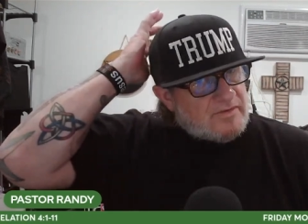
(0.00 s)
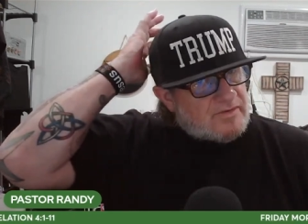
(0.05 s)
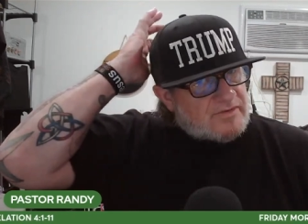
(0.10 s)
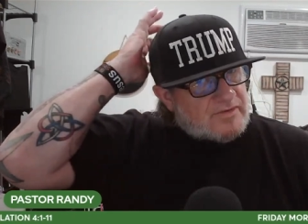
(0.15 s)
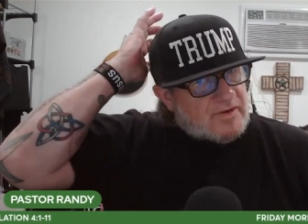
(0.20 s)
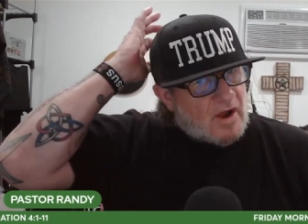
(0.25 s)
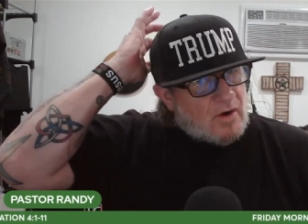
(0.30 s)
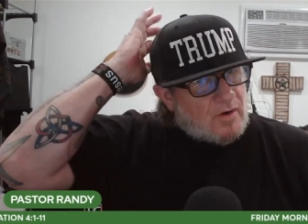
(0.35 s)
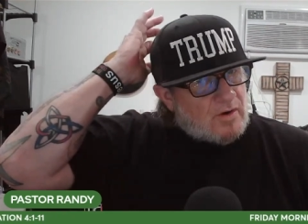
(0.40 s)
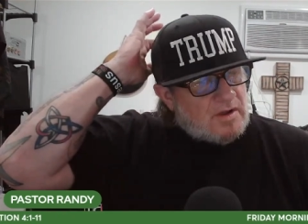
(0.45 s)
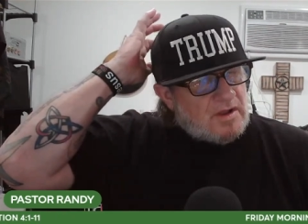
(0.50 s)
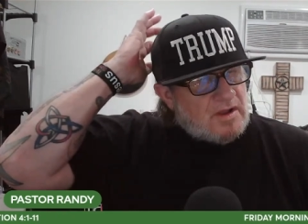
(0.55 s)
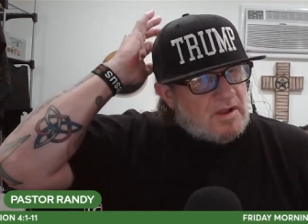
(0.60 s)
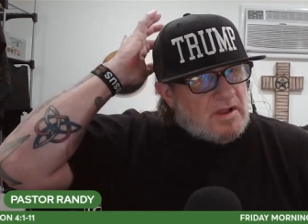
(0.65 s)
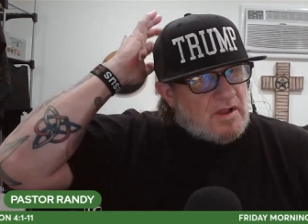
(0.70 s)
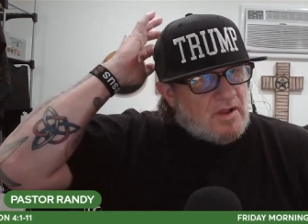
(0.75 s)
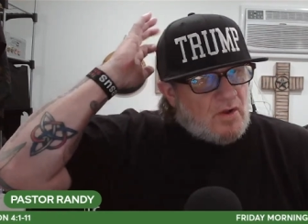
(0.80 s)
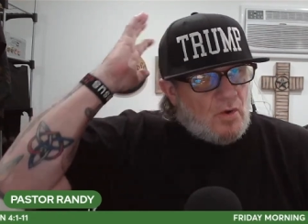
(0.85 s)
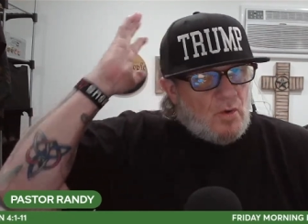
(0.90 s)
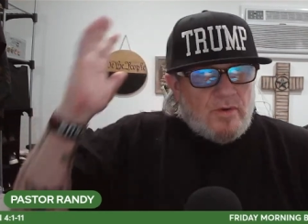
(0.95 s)
So
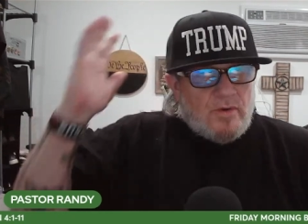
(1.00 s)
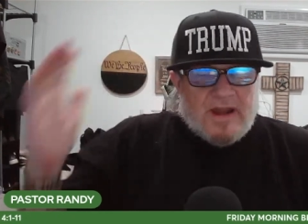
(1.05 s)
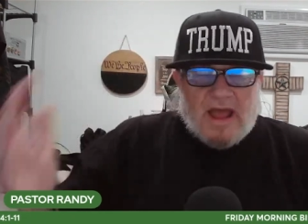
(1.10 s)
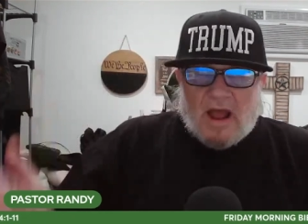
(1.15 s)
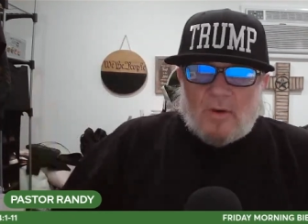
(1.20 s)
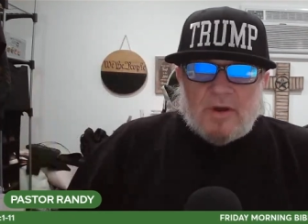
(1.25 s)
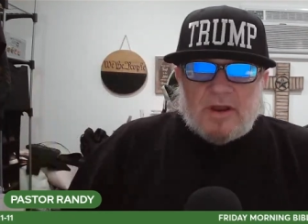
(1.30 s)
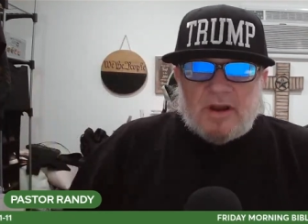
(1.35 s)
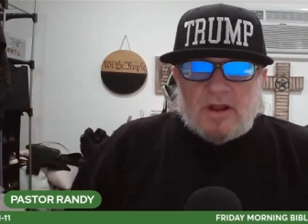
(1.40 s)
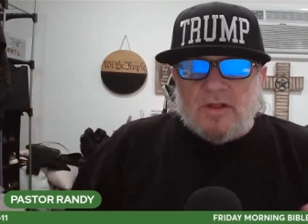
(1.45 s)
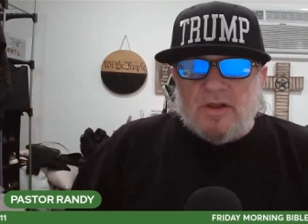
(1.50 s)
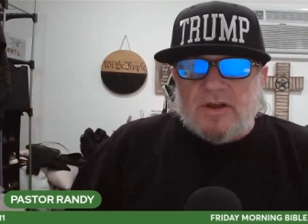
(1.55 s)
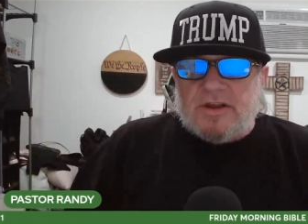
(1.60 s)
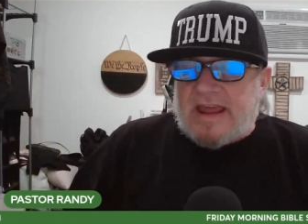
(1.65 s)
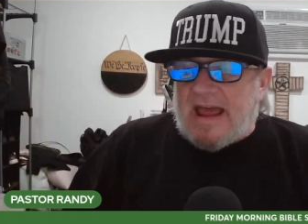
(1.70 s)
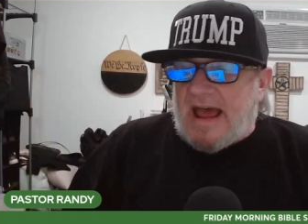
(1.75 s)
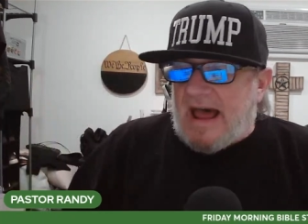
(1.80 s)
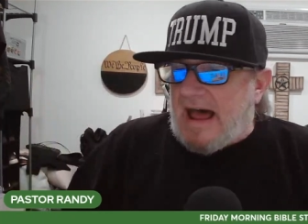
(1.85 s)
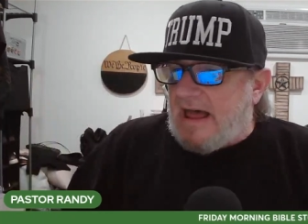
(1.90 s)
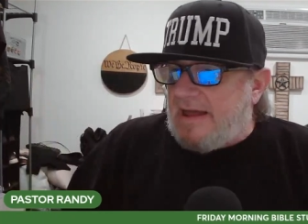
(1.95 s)
now we're going to look
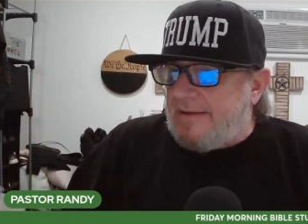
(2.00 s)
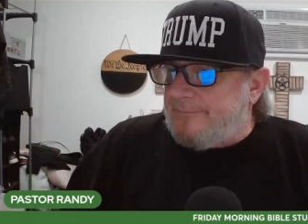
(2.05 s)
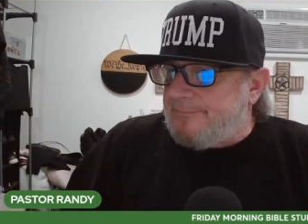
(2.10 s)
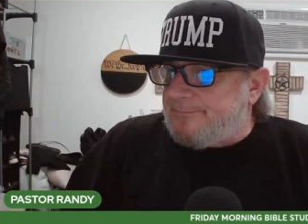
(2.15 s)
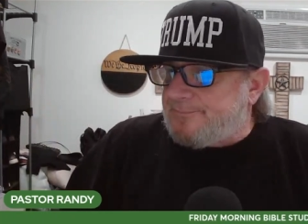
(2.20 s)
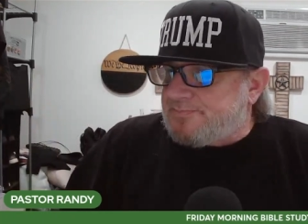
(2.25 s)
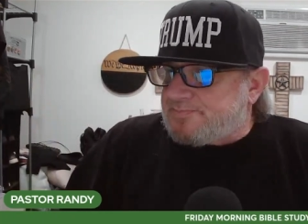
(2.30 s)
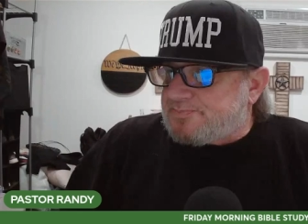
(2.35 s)
at,